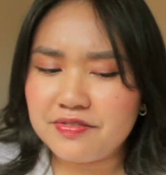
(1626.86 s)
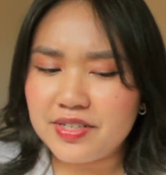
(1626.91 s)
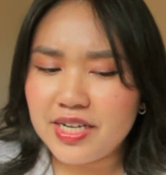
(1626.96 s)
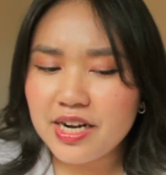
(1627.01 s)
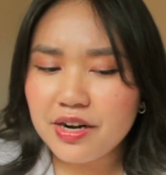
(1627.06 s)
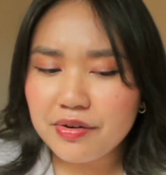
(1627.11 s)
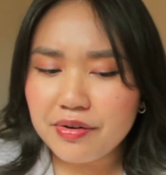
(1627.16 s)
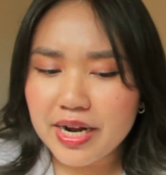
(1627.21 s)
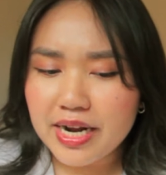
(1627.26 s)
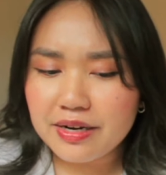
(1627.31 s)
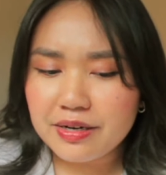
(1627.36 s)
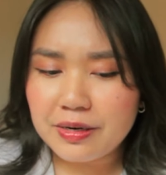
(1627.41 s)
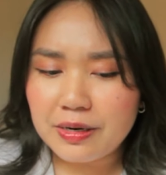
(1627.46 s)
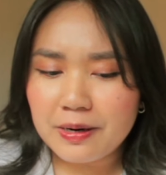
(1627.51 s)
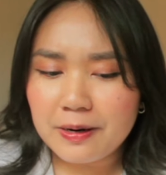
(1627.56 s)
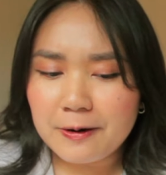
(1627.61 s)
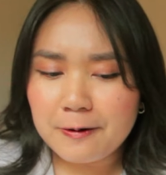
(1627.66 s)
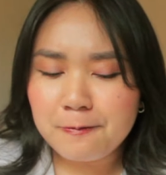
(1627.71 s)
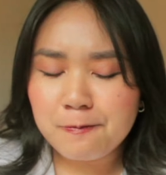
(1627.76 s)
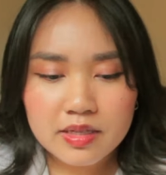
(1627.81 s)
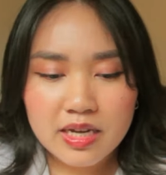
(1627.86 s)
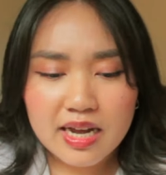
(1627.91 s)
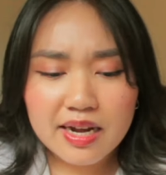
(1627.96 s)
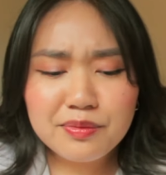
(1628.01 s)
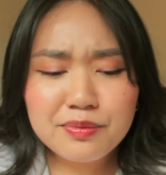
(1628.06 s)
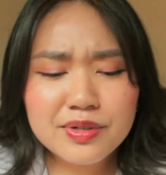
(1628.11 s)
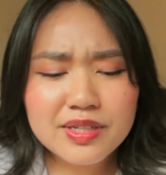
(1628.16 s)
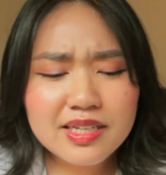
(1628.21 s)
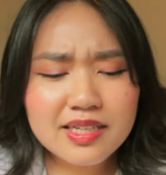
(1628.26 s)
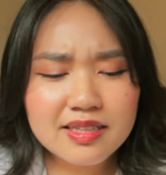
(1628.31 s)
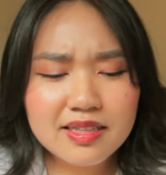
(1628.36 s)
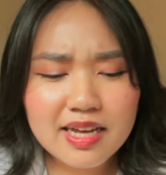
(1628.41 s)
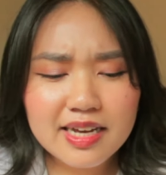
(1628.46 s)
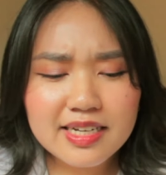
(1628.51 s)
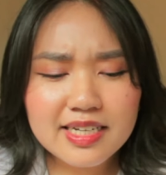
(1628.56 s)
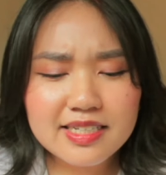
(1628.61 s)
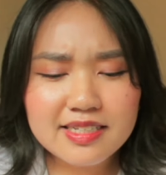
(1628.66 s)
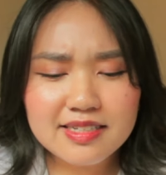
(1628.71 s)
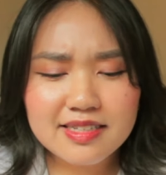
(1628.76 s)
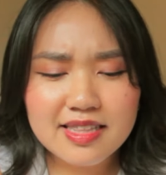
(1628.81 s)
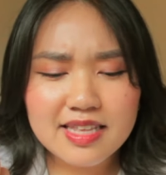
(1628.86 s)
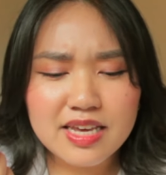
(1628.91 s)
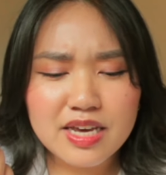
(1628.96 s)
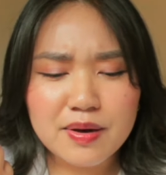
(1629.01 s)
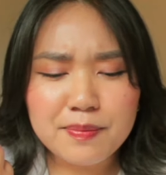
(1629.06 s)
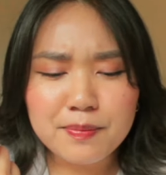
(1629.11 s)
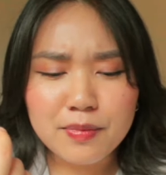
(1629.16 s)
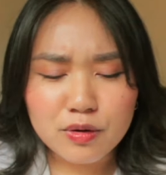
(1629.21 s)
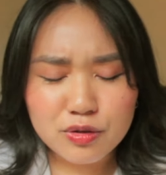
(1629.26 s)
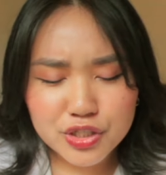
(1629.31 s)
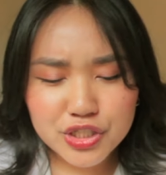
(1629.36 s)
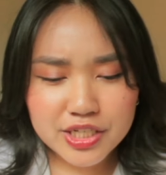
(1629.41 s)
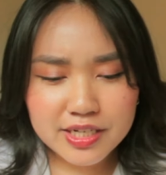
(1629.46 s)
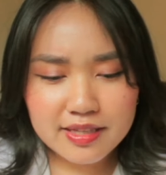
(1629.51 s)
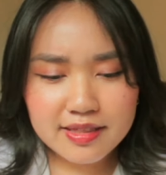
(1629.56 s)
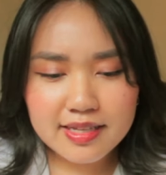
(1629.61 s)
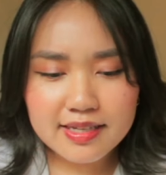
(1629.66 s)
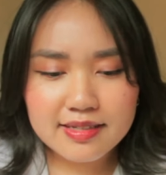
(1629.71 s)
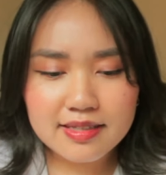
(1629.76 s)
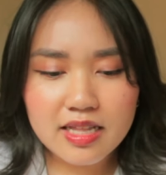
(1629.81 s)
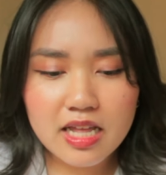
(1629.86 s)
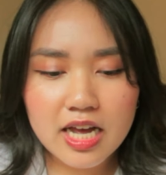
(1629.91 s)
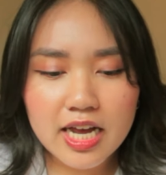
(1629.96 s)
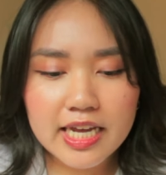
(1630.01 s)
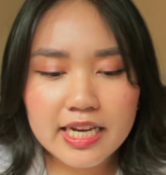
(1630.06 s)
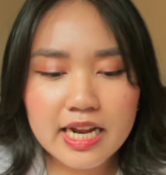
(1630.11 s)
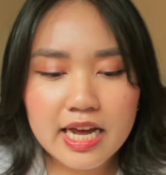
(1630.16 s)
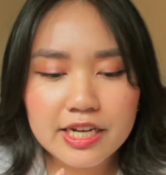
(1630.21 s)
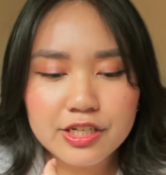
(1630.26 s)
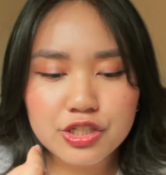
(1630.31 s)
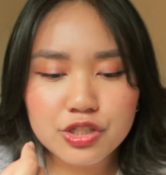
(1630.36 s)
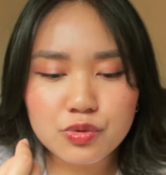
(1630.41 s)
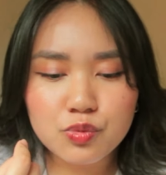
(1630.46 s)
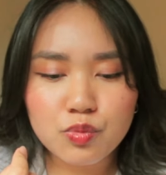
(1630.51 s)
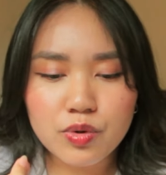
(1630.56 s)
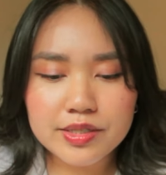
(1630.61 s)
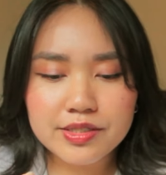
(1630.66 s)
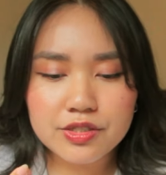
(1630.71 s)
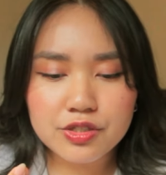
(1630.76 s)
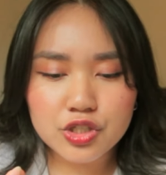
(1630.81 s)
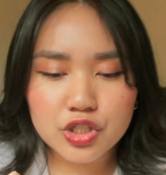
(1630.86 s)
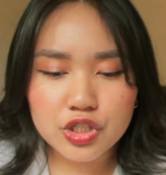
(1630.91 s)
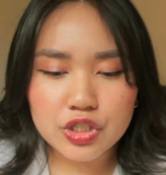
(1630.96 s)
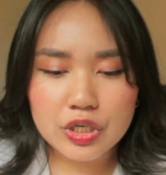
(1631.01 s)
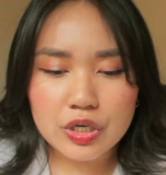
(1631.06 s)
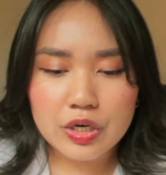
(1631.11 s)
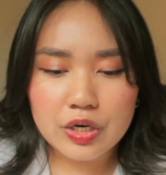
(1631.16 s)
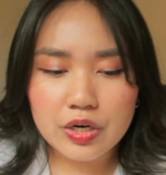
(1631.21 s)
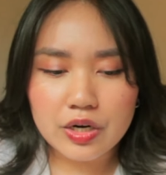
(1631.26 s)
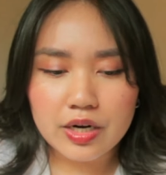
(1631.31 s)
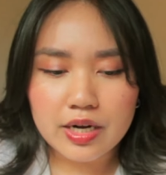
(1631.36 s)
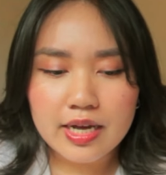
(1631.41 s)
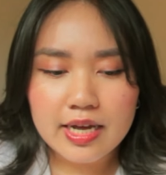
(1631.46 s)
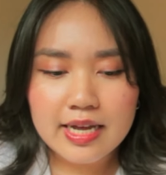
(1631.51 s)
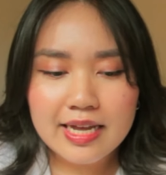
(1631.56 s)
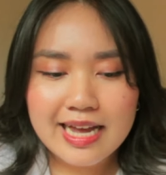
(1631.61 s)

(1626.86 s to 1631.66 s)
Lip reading: narrator? I really liked the emotion in this line. I just wasn't sure.